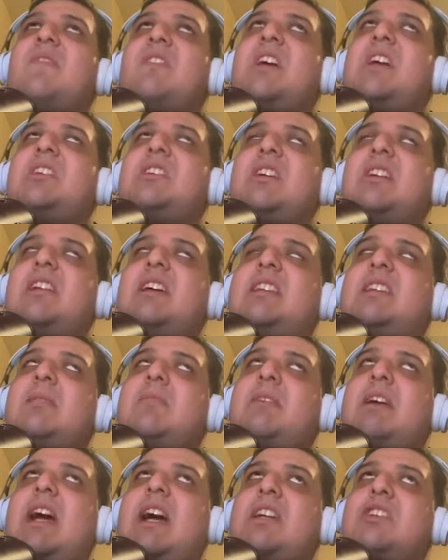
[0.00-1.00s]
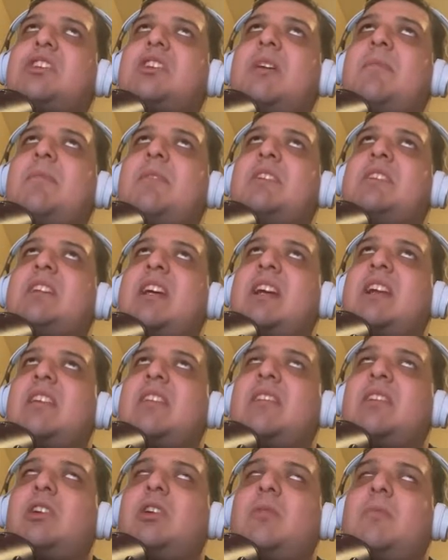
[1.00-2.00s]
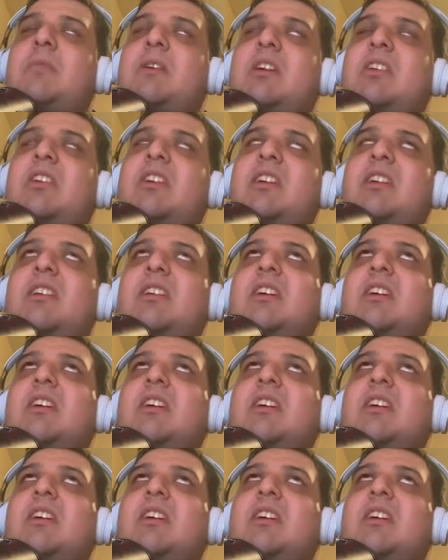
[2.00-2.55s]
They did let them catch up in the second and the third period,